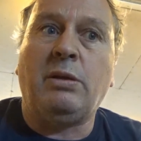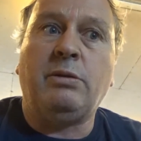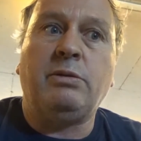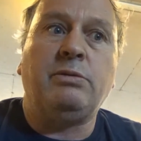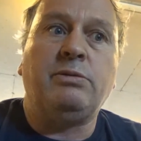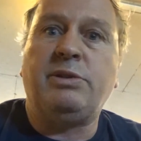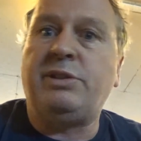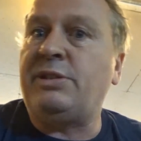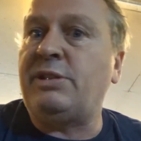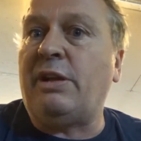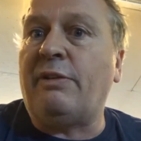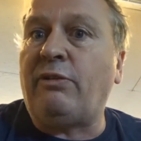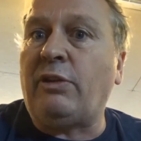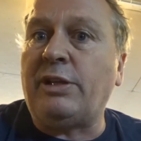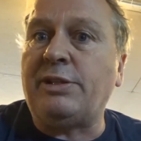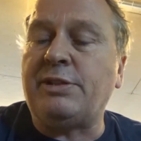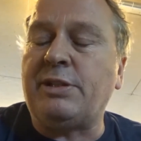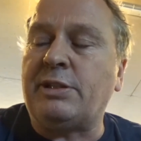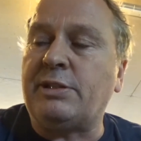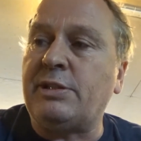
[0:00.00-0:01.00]
stuff
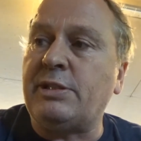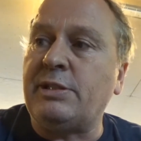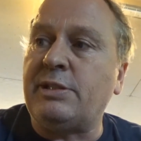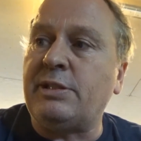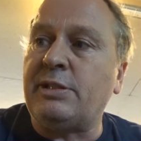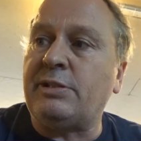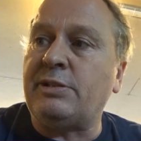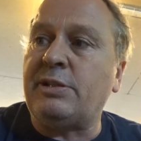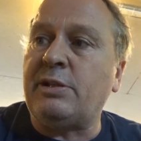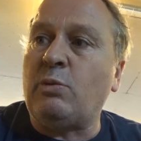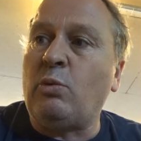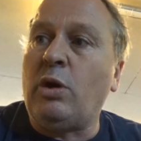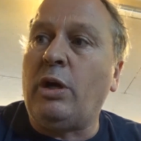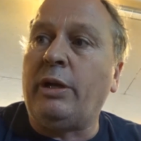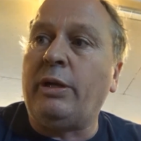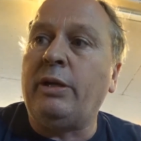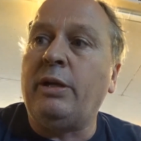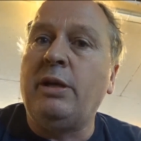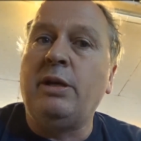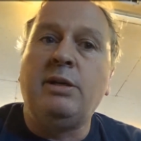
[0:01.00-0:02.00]
like
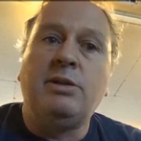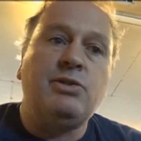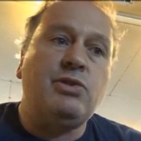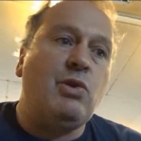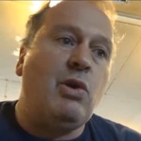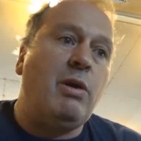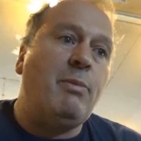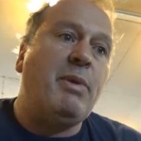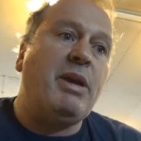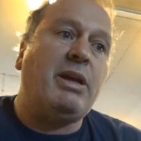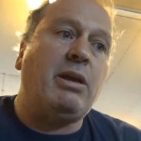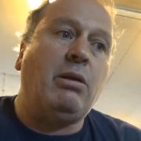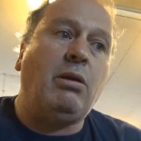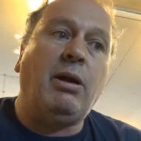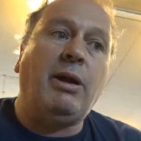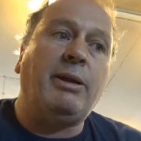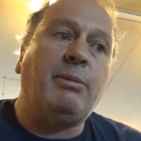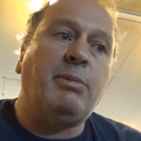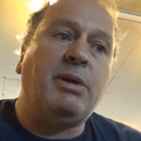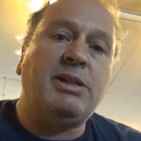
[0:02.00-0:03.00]
6061. So I make a
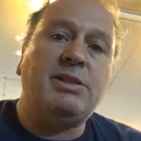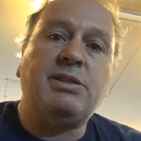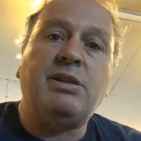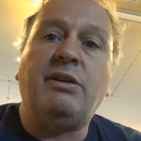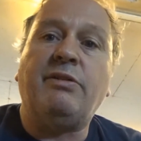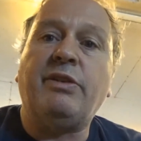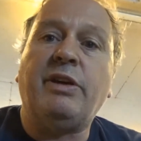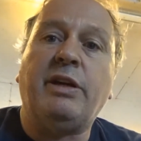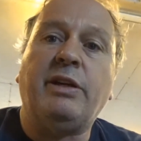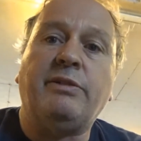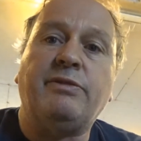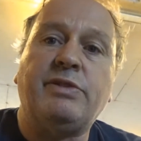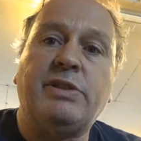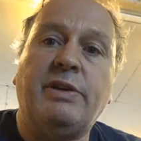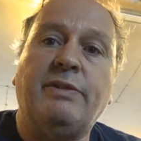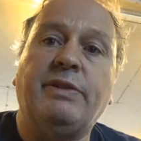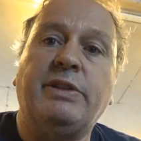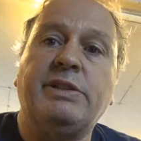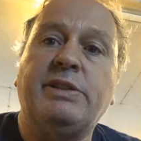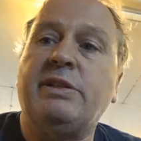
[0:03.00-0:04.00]
lot of my stuff out of
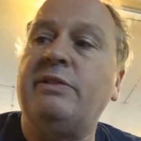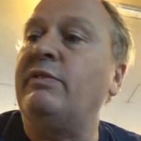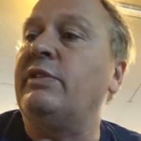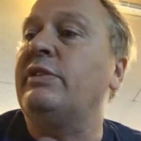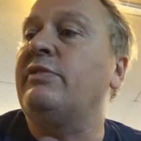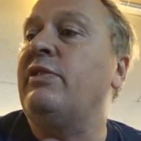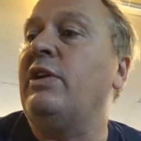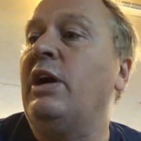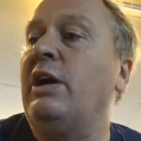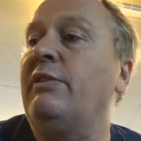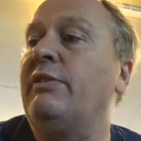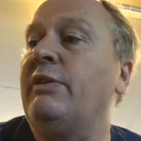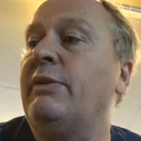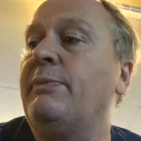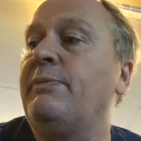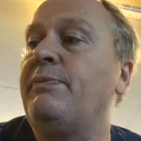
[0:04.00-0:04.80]
7075.